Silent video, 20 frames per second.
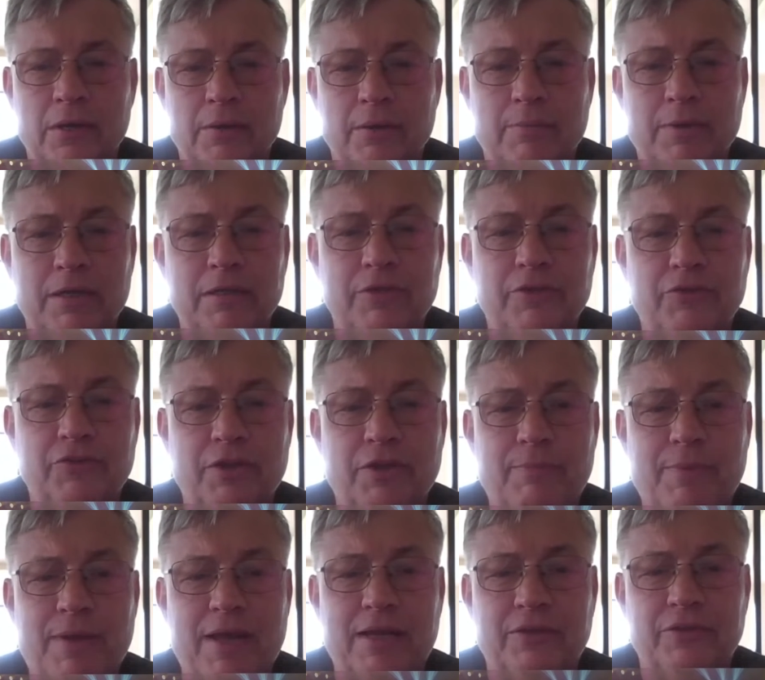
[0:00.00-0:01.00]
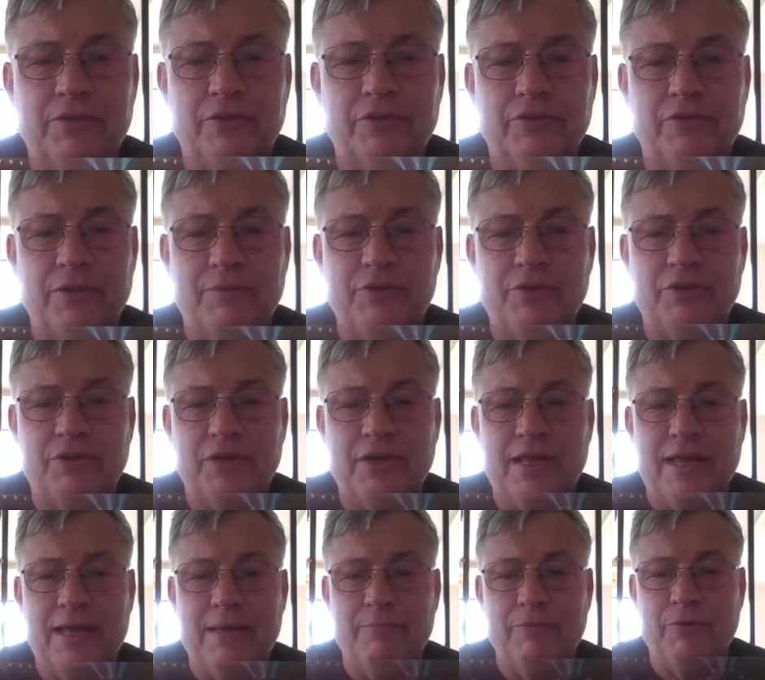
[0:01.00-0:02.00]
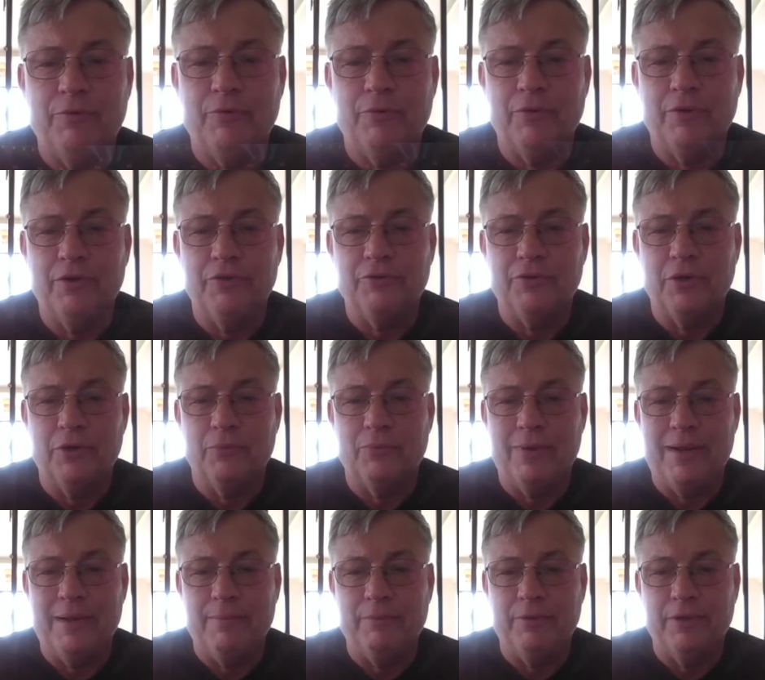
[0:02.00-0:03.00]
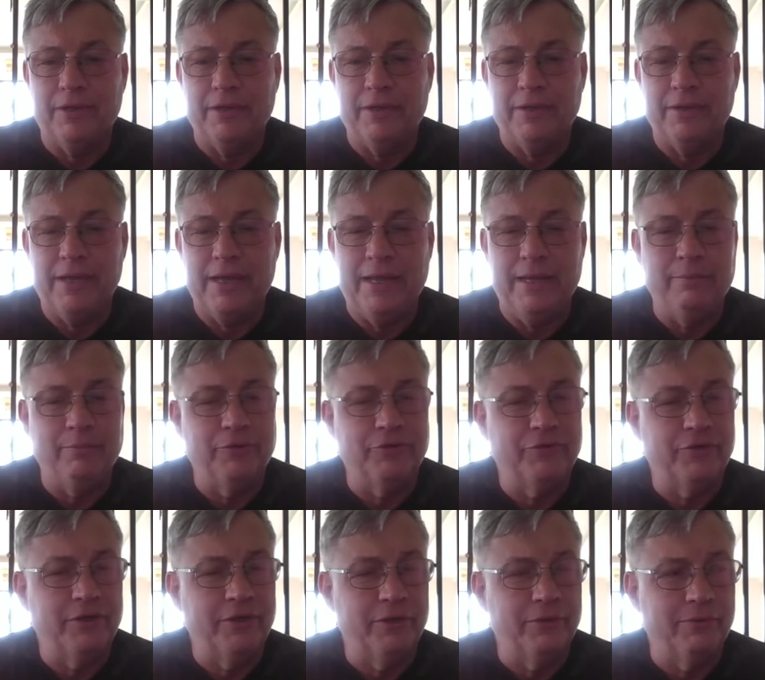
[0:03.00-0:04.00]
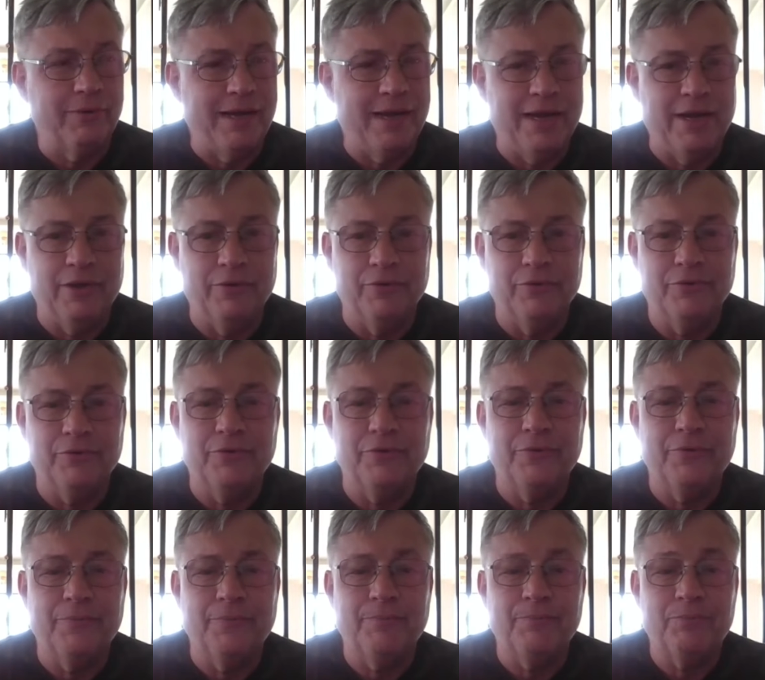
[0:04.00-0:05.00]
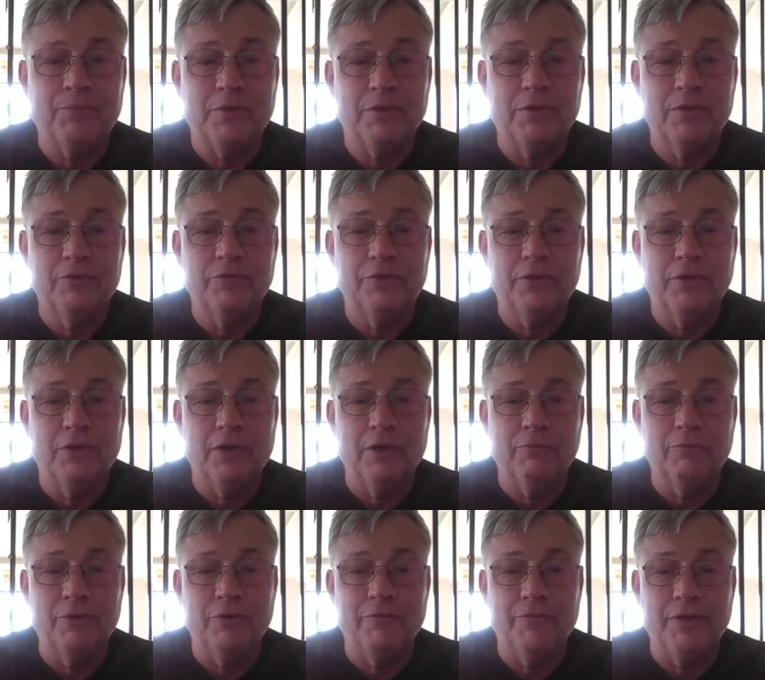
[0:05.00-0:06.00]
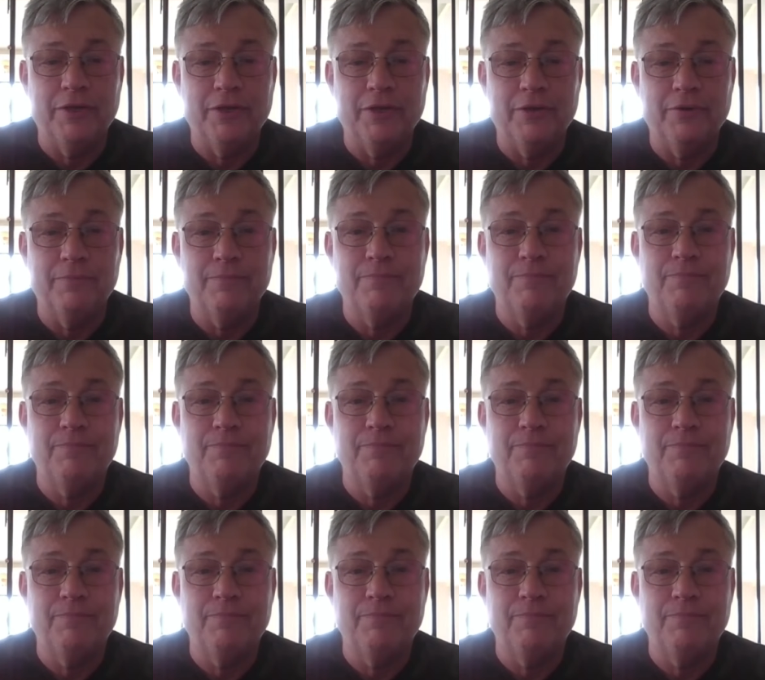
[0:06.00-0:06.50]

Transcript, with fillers: But let's get back to the subject at hand before I start rambling aimlessly around. So let's get on with the video.